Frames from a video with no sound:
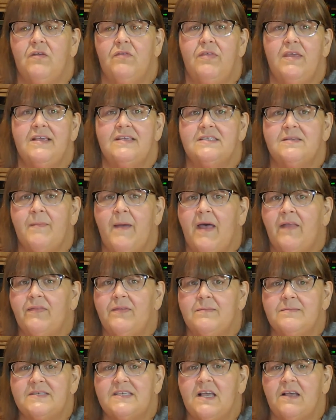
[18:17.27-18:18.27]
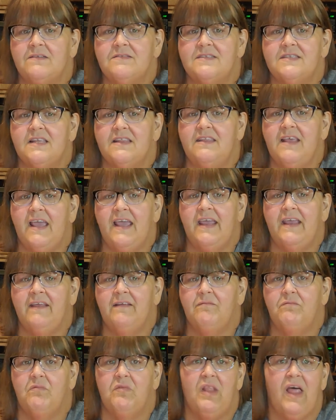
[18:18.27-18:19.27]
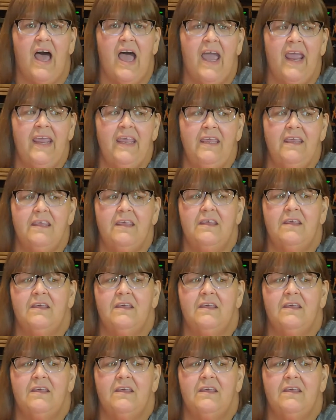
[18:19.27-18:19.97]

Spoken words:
things about themselves that they like.